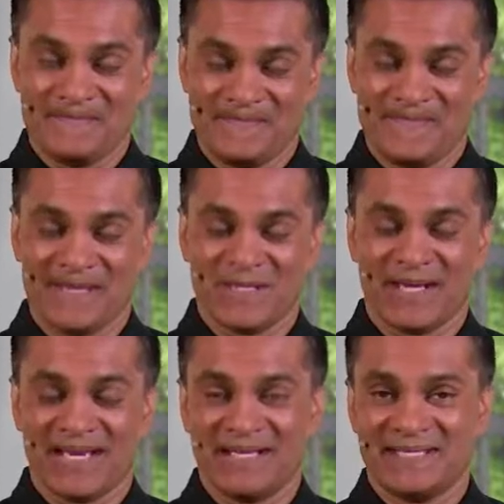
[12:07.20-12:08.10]
Let's look
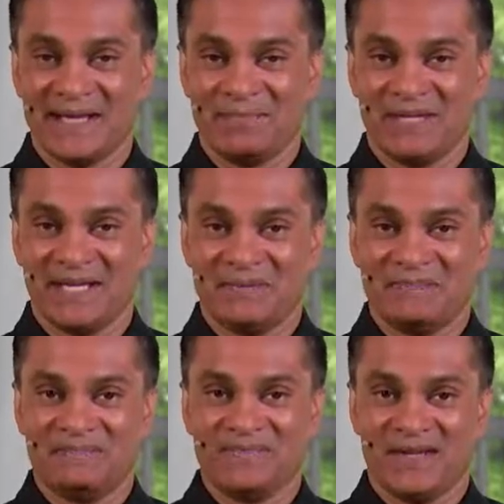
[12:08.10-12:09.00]
at an example again.
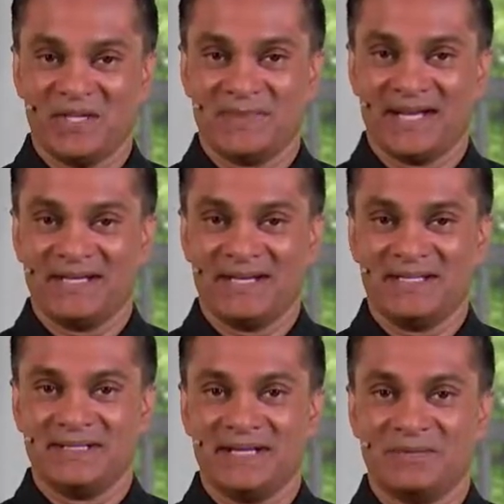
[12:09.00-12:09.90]
Here's my contingency
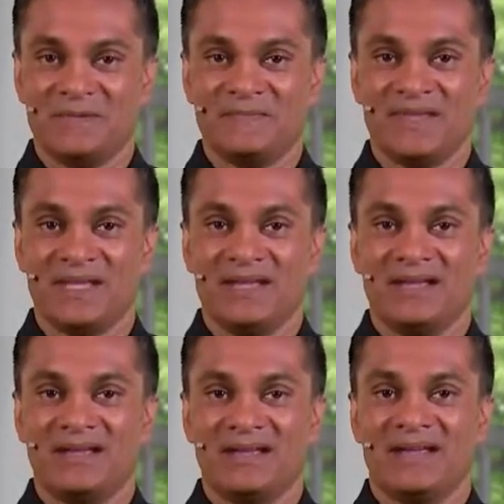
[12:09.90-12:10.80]
table.
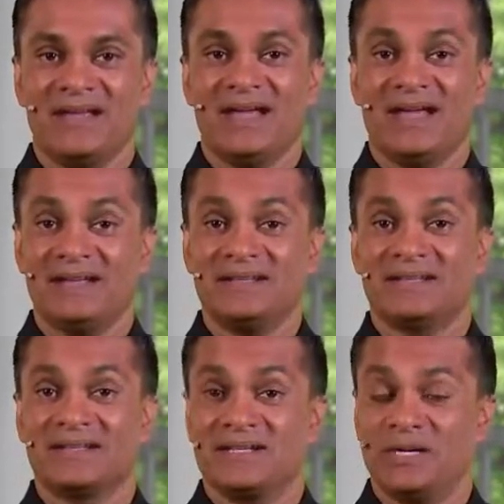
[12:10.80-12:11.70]
And
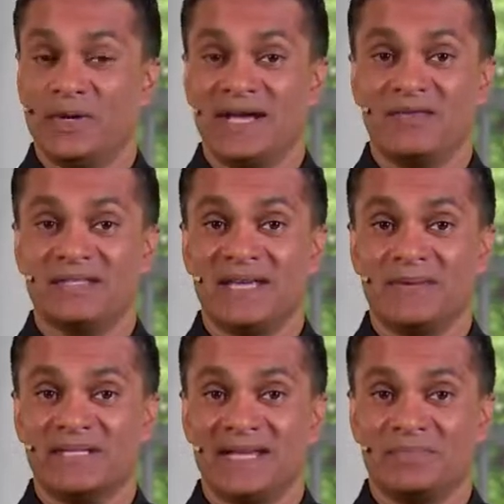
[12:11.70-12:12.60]
here we have the same
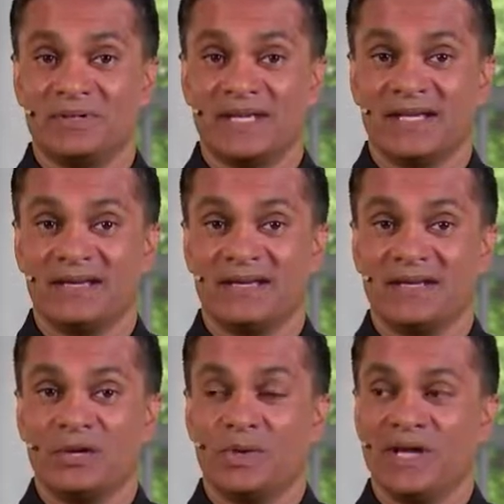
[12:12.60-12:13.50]
example again.
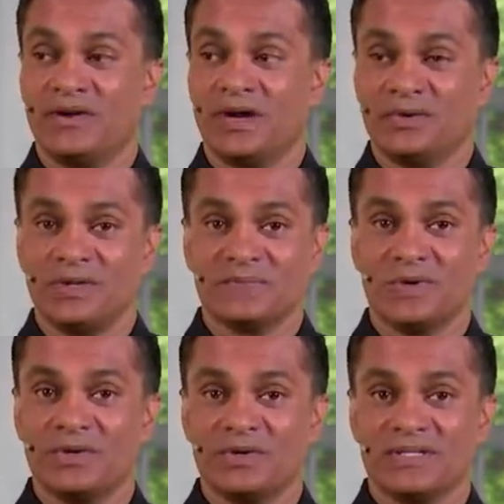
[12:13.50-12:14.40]
We have 100
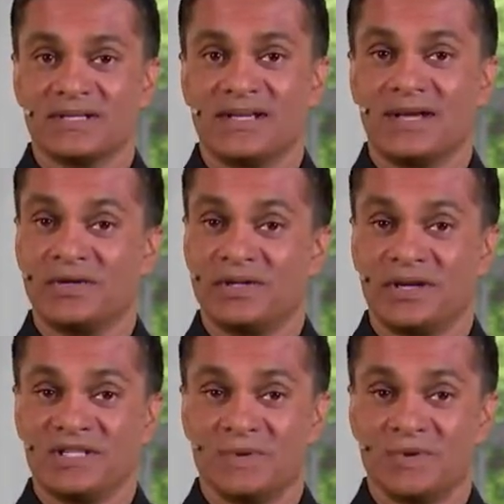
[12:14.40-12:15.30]
smokers, 100
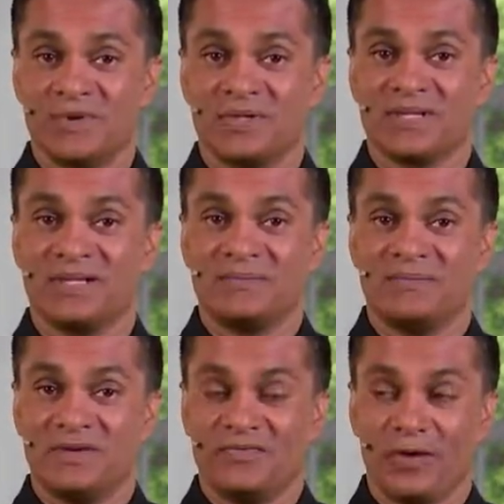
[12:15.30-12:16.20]
non-smokers
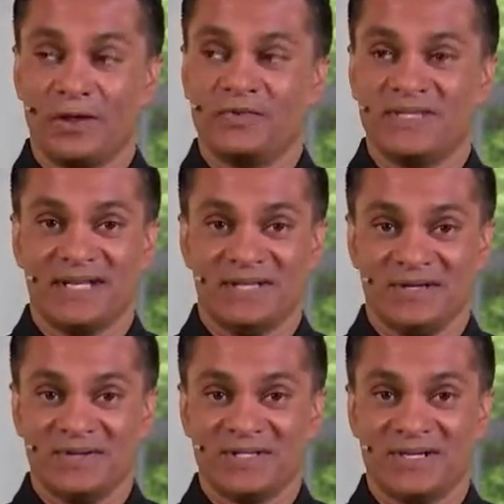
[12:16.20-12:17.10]
being followed for 10
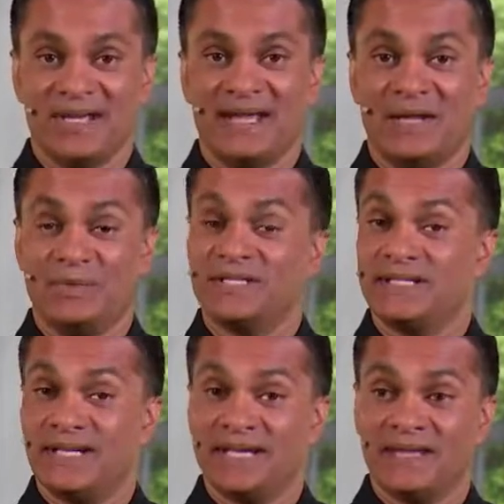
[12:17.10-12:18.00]
years, and we see
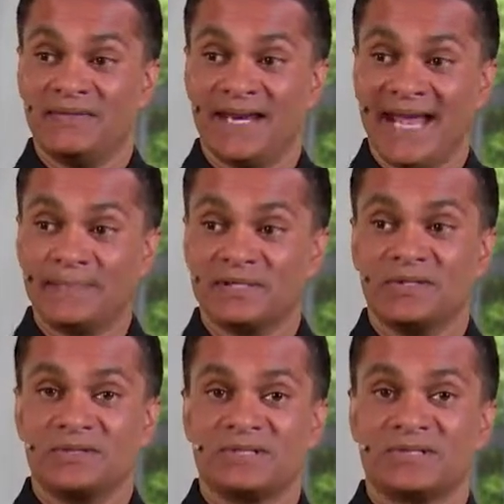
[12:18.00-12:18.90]
again an
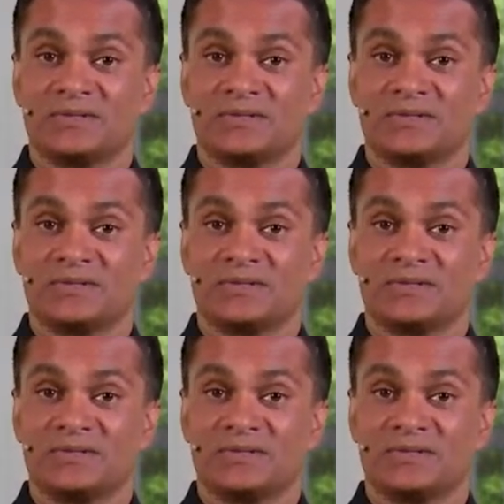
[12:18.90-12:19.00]
absolute